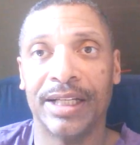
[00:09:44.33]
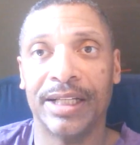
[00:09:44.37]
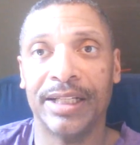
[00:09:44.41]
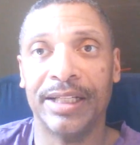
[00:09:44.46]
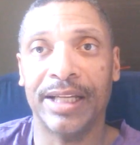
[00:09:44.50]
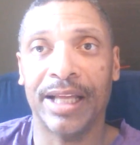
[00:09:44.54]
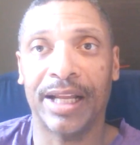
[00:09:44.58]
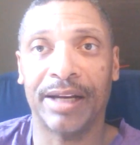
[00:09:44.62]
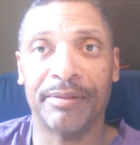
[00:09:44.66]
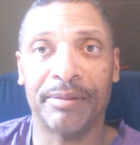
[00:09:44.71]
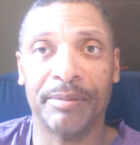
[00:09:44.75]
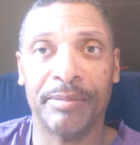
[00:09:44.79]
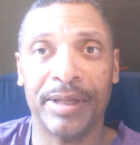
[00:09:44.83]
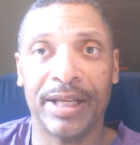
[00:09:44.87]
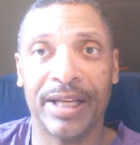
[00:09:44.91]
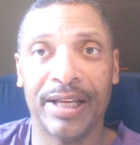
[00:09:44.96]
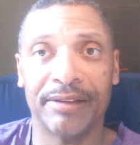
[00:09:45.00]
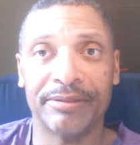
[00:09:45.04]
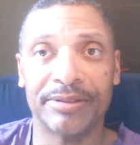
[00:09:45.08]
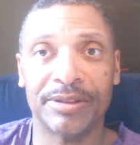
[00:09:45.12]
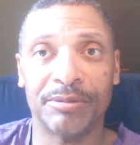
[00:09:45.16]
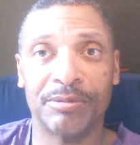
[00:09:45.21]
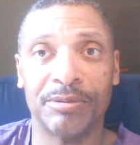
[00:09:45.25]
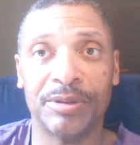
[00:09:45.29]
Not everybody
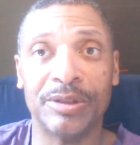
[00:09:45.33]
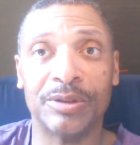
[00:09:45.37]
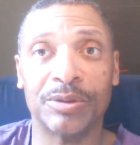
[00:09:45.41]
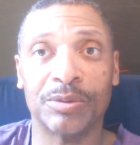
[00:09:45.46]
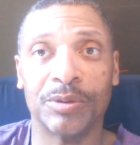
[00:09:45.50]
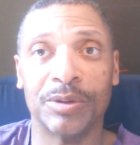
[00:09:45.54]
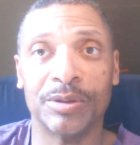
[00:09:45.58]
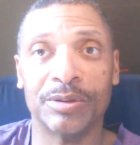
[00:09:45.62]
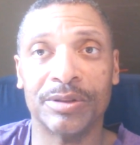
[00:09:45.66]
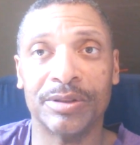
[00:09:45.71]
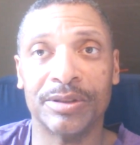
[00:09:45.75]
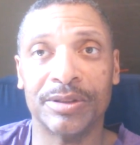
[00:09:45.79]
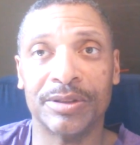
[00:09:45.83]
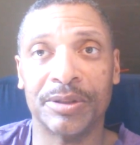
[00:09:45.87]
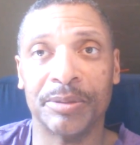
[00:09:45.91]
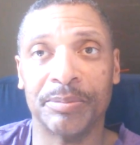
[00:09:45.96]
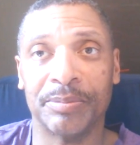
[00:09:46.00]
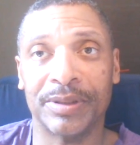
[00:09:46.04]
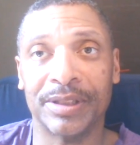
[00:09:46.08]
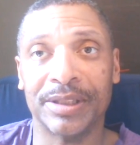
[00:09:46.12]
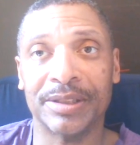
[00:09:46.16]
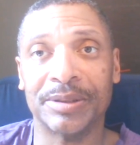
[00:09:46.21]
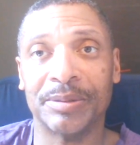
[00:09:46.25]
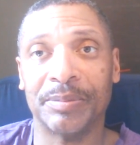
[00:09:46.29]
has the resources to
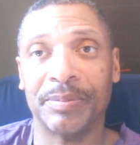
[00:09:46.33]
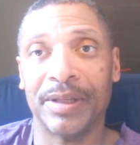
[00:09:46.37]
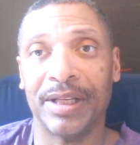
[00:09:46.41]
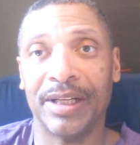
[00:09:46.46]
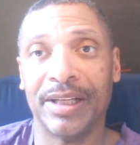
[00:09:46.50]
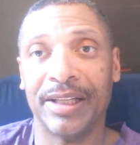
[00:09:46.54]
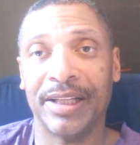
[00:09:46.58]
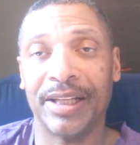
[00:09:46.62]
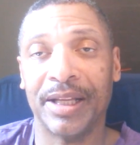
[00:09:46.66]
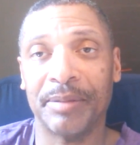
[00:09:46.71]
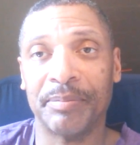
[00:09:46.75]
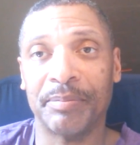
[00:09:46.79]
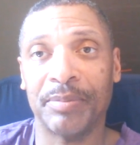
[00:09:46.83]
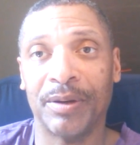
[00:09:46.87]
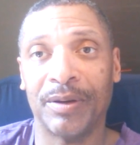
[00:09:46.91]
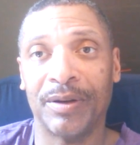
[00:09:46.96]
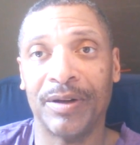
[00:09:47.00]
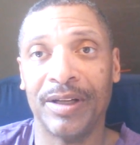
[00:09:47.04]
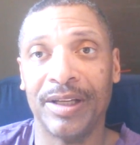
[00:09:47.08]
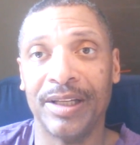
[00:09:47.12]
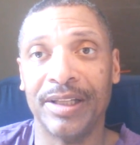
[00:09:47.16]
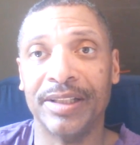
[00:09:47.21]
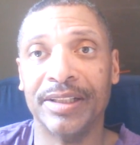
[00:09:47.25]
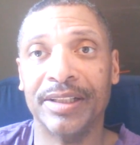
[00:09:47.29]
participate in that
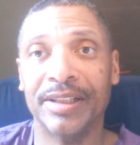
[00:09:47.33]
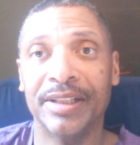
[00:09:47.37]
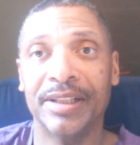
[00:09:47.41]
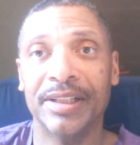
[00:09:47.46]
party,